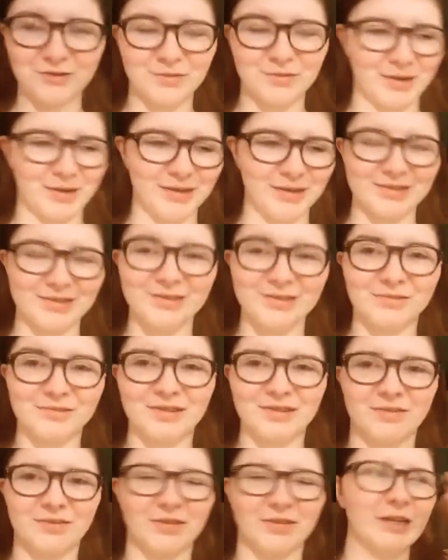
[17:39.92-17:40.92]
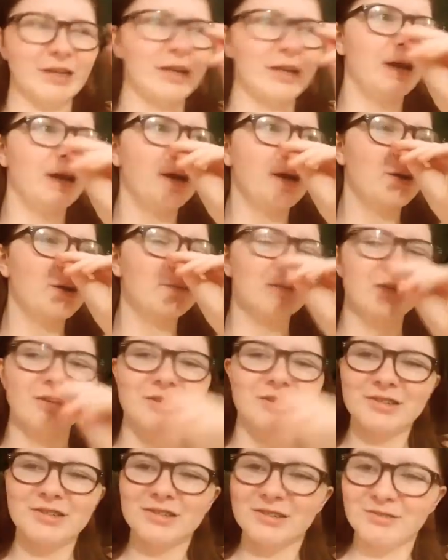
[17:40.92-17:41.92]
behind it's so different, but
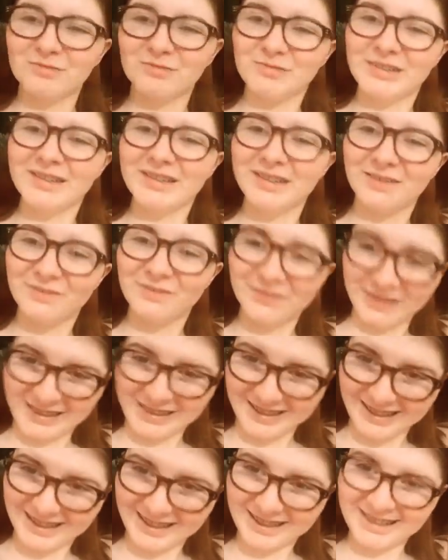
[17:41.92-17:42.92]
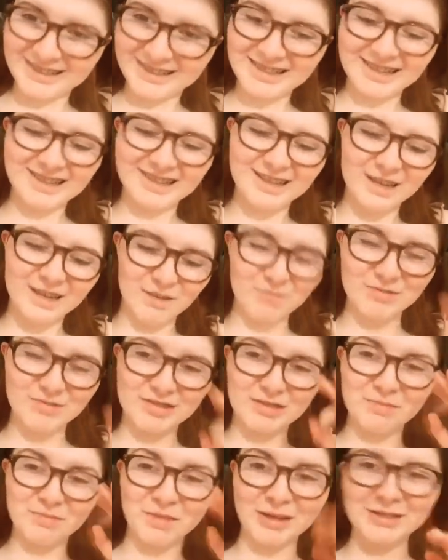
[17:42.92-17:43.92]
it's just really funny because I keep just
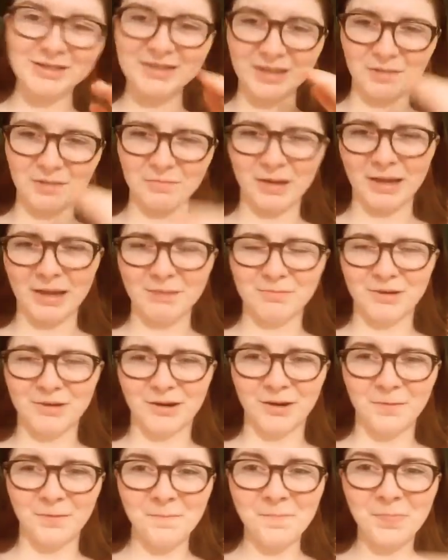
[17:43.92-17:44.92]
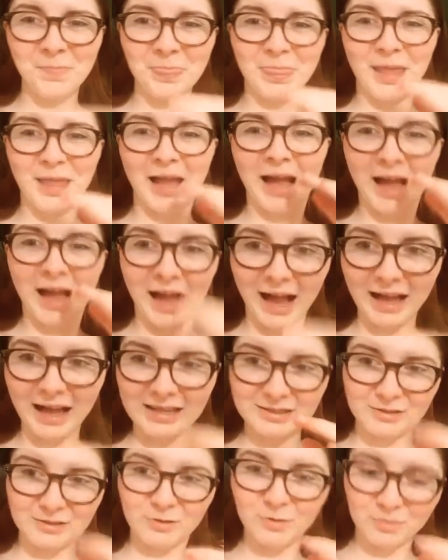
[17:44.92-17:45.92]
imagining Piper
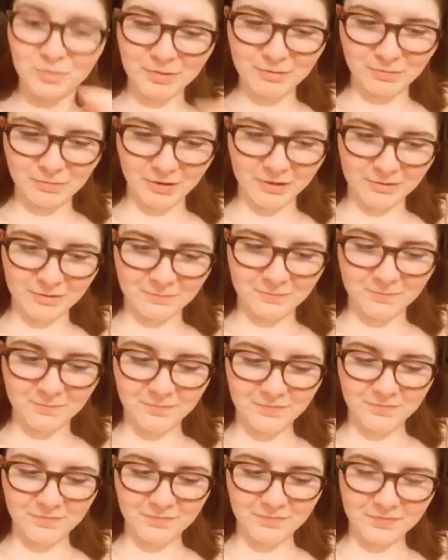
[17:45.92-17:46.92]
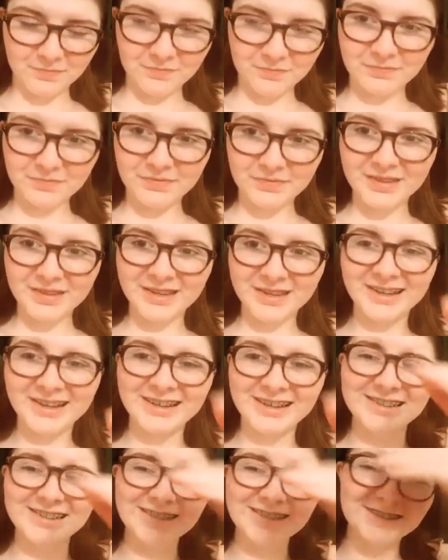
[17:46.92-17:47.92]
as Obi-Wan.
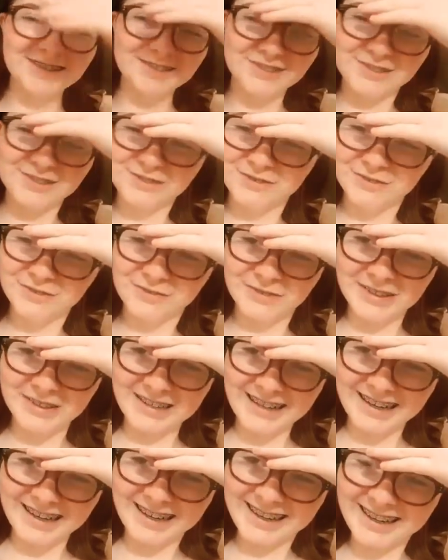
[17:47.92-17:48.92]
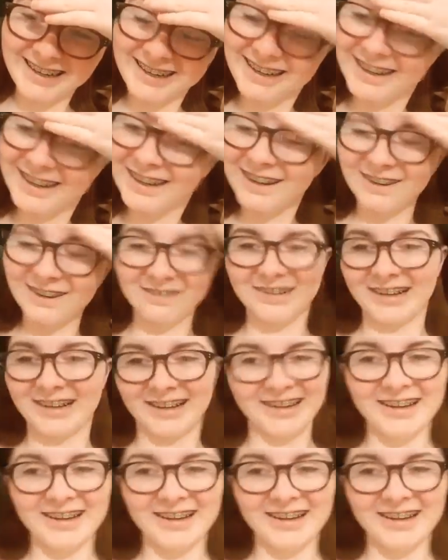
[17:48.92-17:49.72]
It's just so funny. Okay,